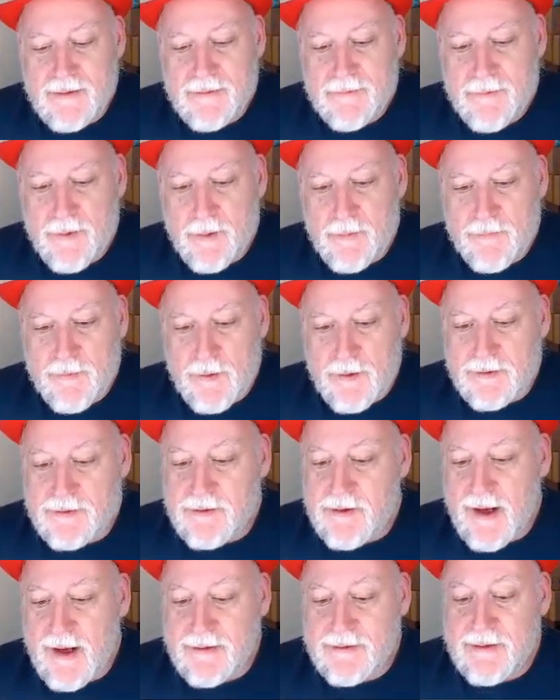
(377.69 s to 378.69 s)
From first
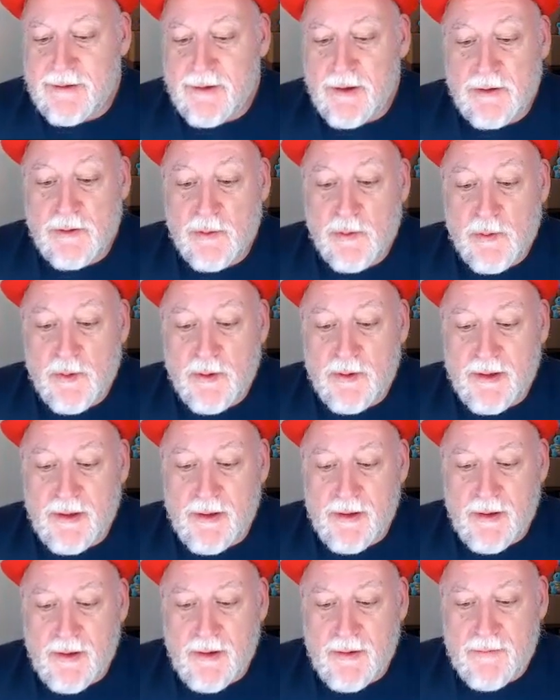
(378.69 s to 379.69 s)
glance, it looks really
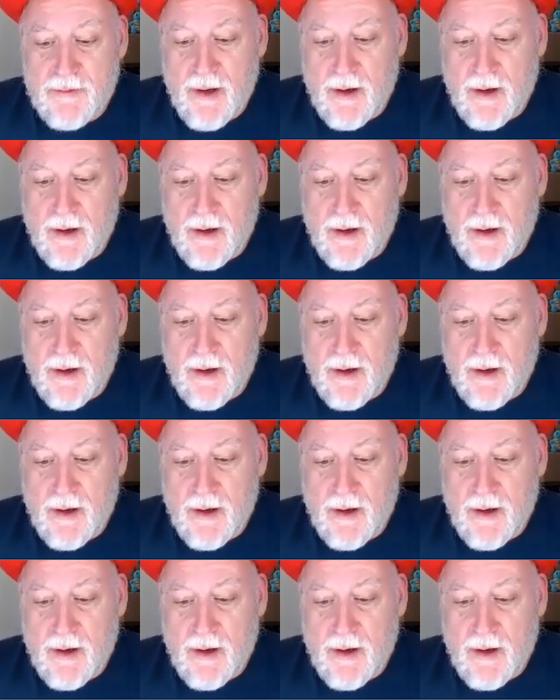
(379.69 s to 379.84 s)
good.